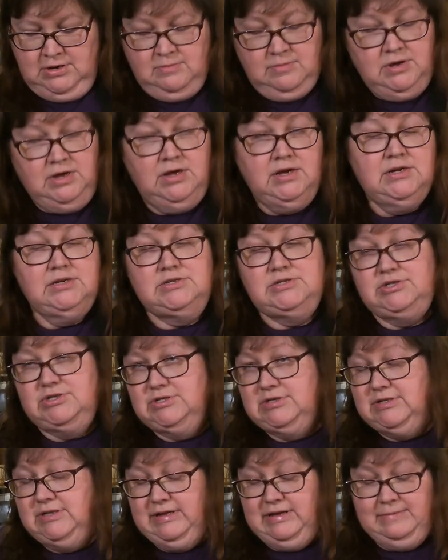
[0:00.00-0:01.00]
because
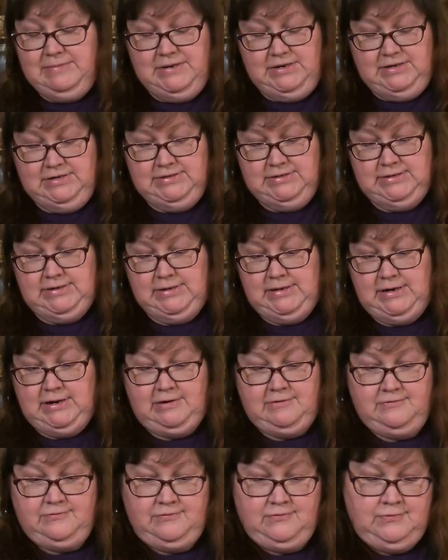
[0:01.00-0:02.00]
just lemon isn't
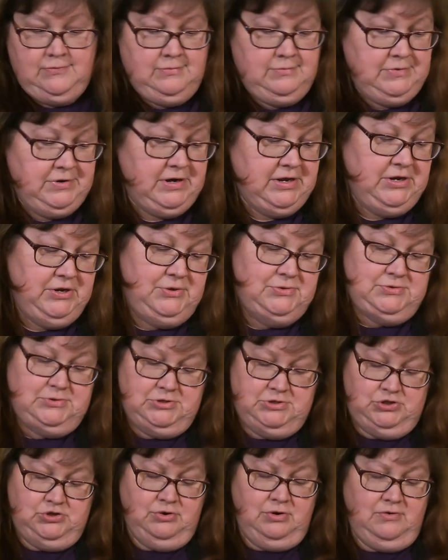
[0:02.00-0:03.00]
enough. We got to use
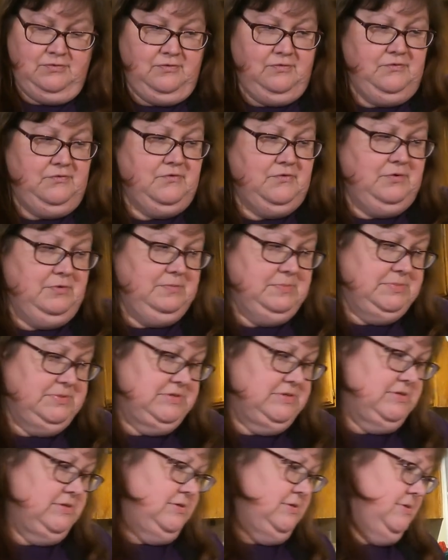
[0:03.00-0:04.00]
2 different
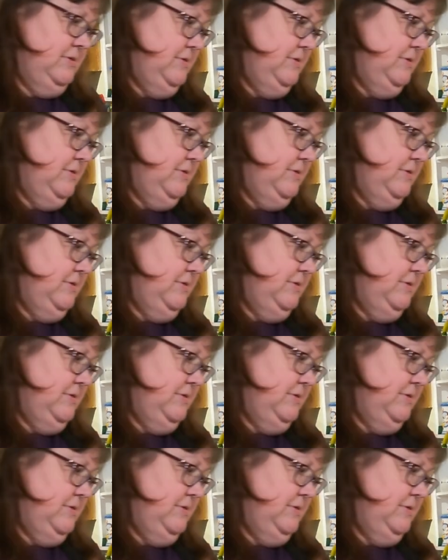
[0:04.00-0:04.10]
forms.